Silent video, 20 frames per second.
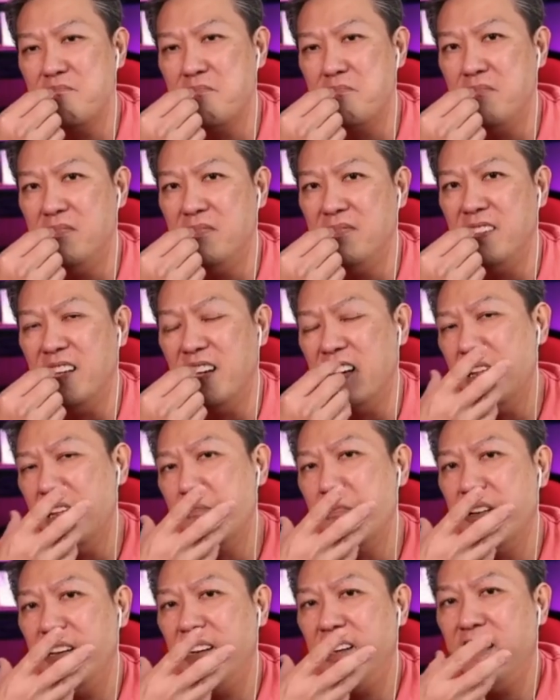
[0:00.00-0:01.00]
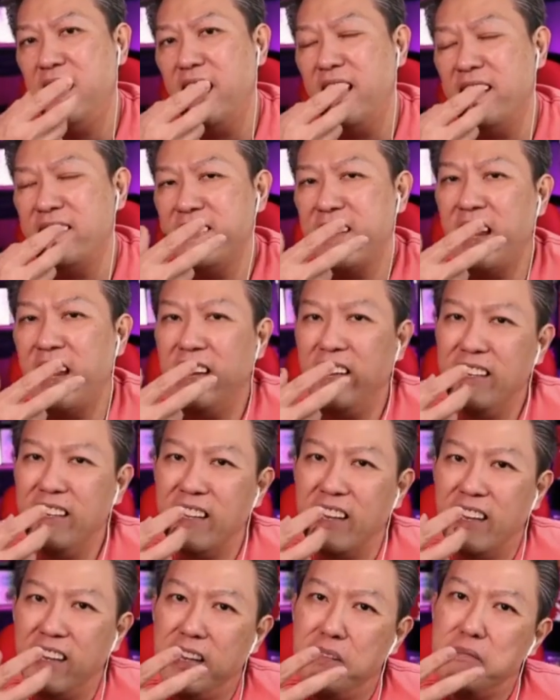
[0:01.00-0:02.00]
deliberately extending the
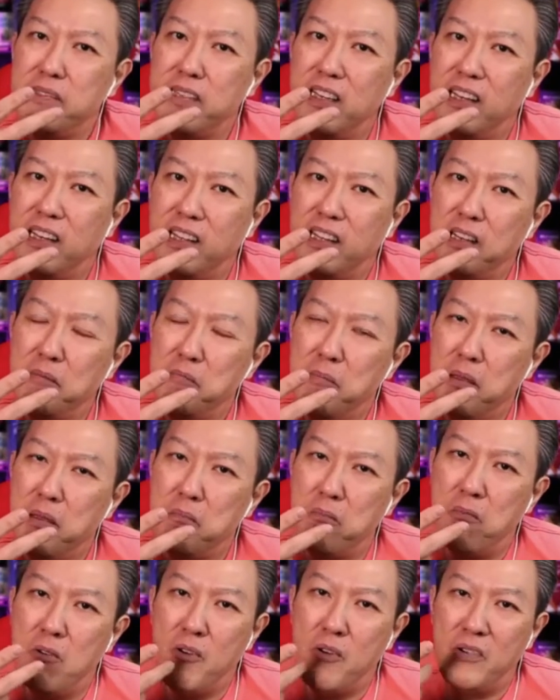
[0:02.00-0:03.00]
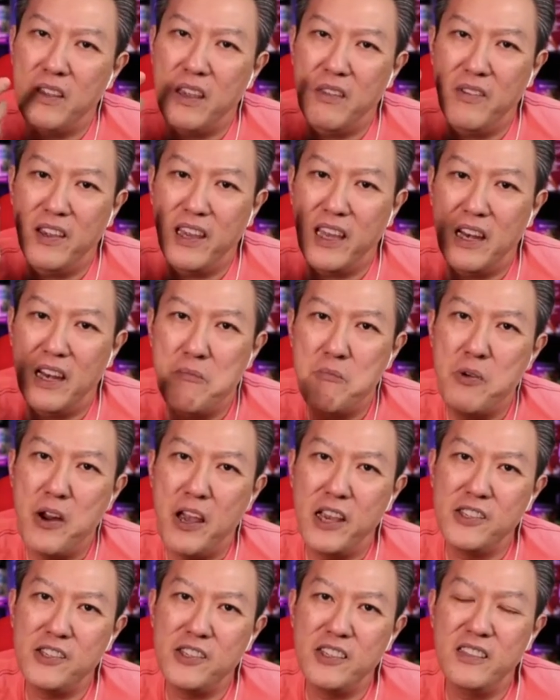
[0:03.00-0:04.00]
lips a little bit more, giving an
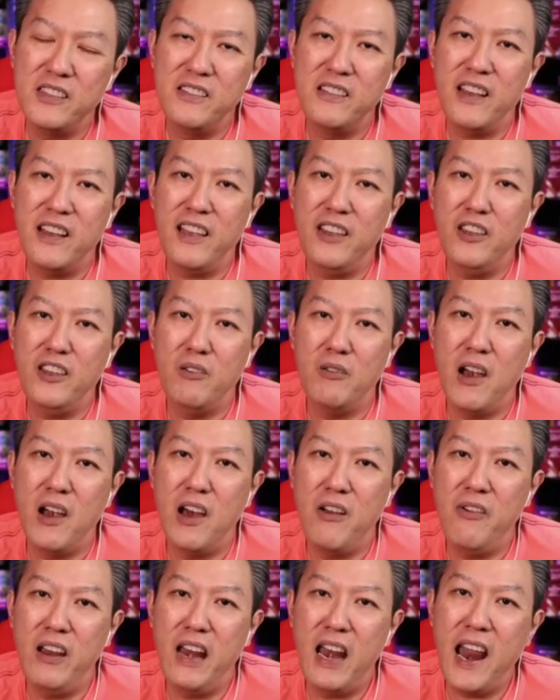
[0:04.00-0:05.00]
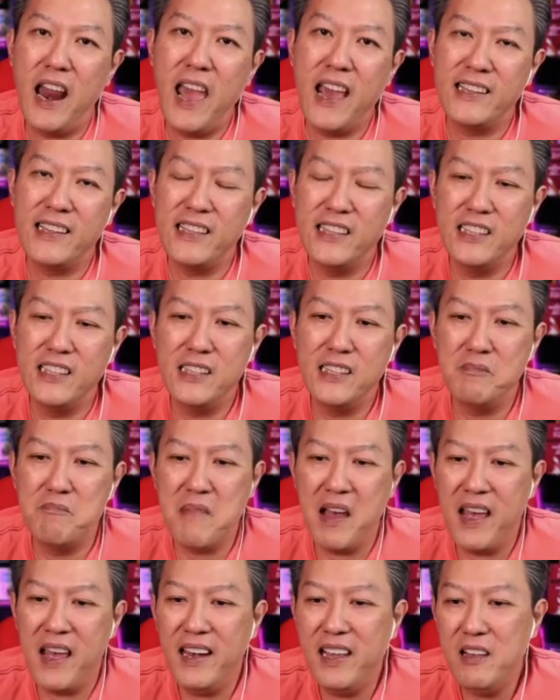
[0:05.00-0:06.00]
impression that you are relaxed and
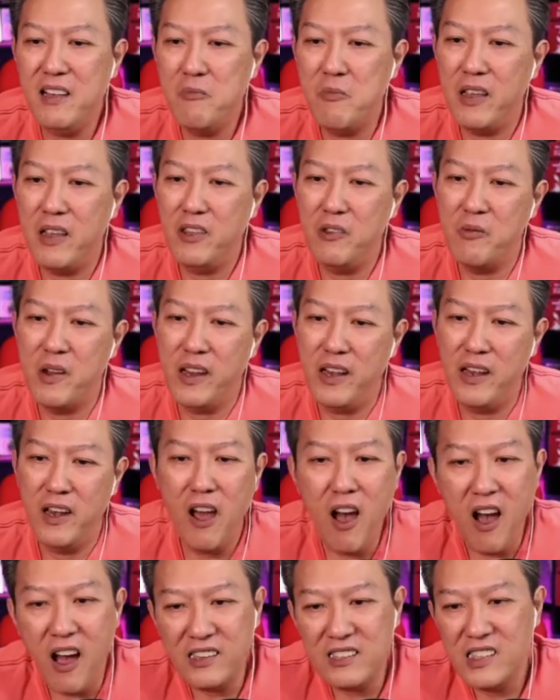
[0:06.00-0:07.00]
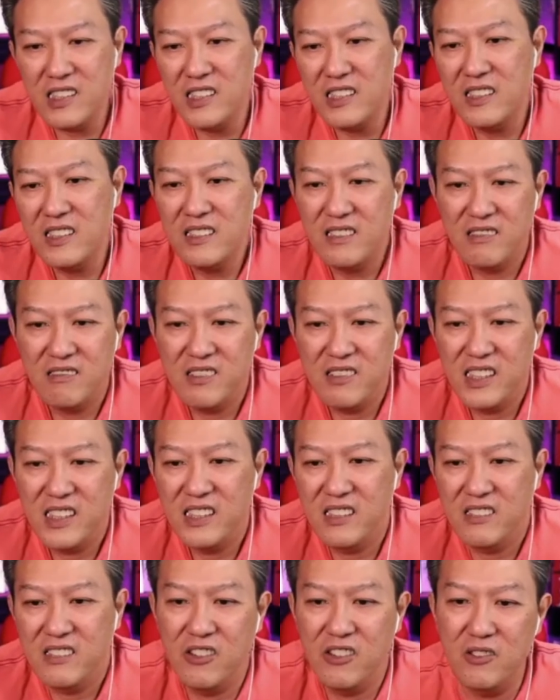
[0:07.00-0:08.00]
smiling when you are not. Right,
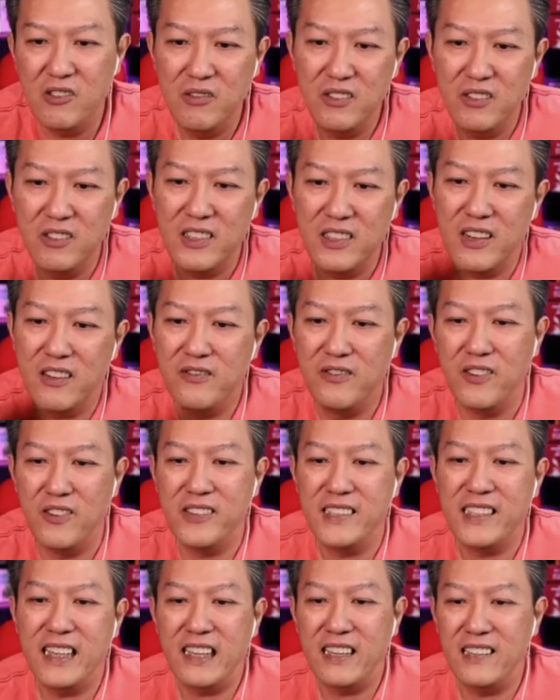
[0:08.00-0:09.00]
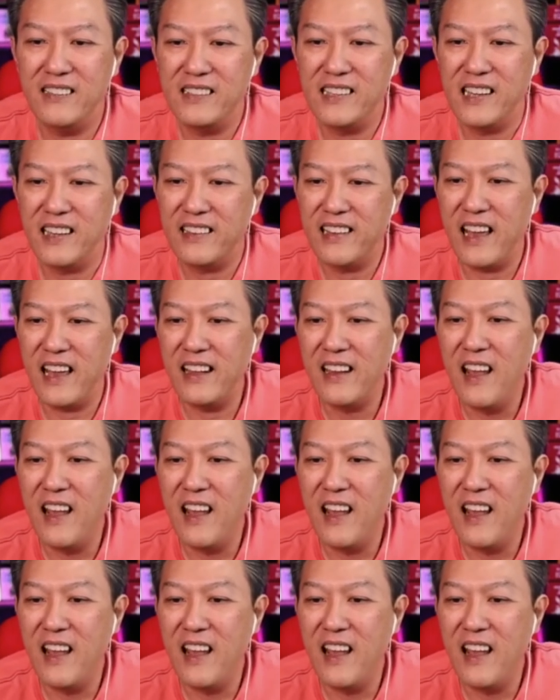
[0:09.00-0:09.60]
so look out for signals like that.